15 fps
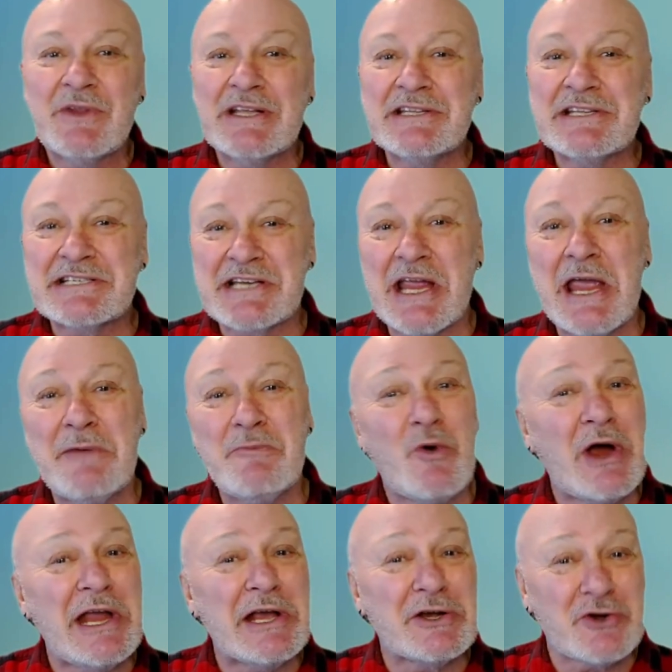in the same
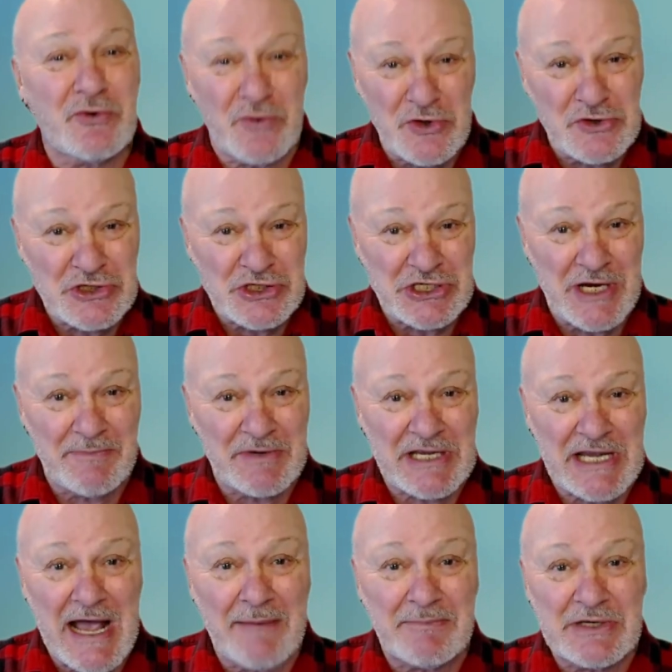way a cruise ship
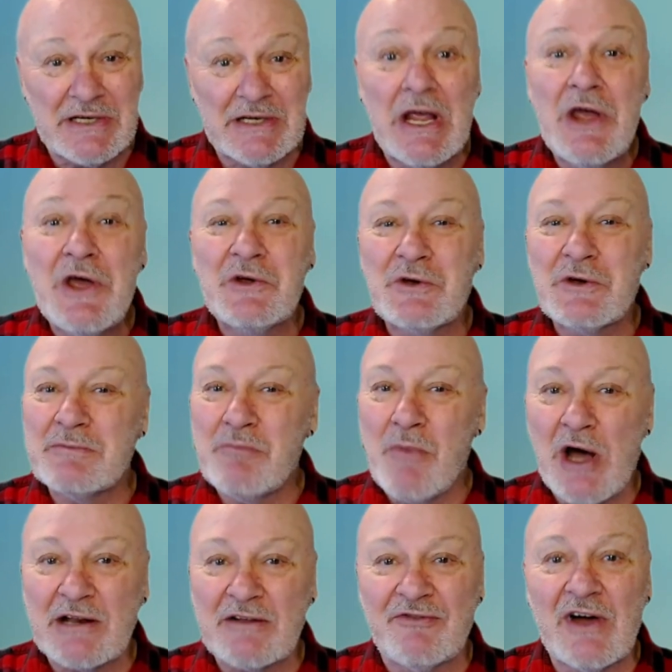captain could
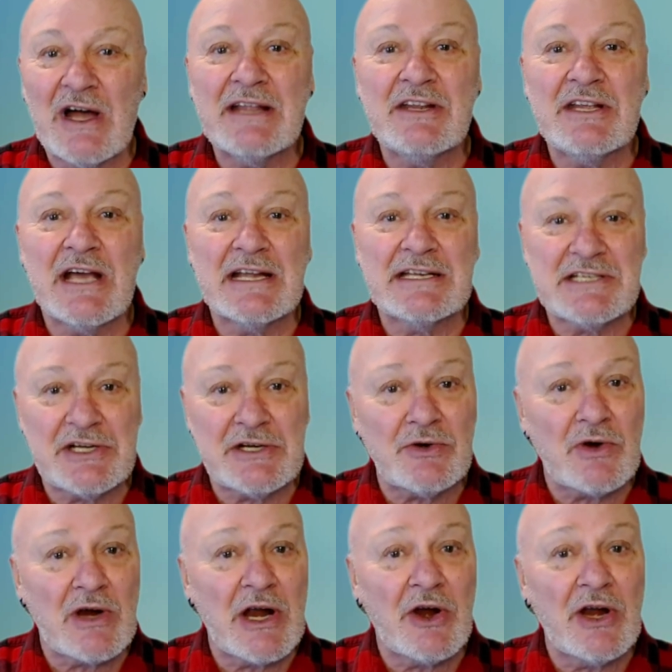modify the
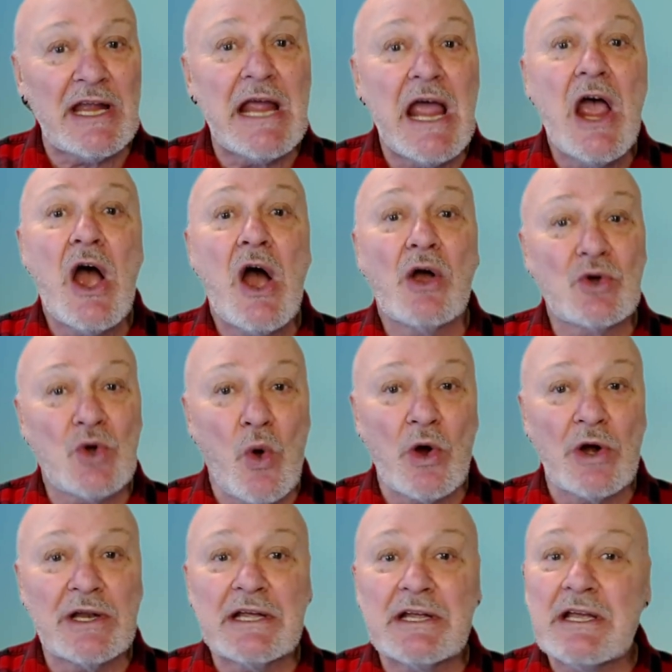itinerary
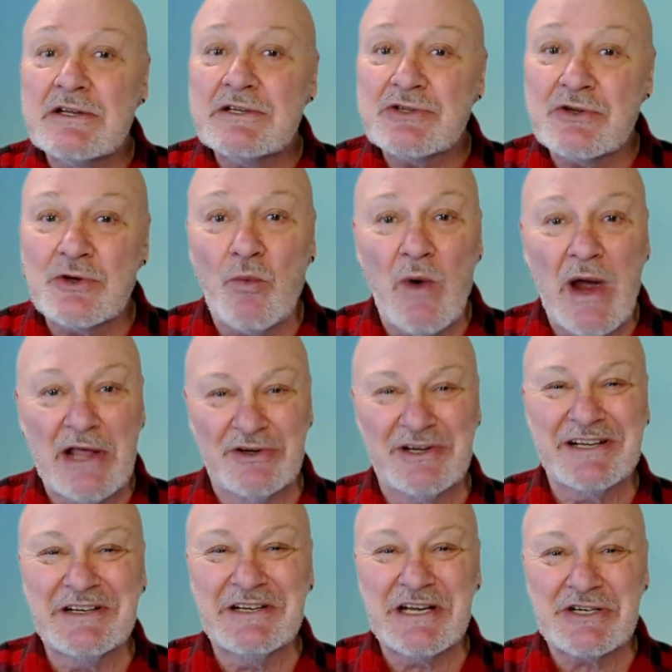according to the weather
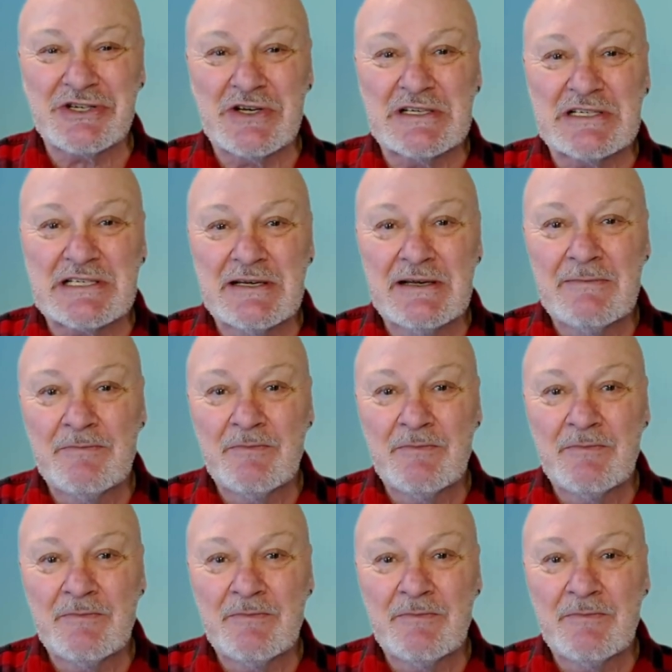conditions.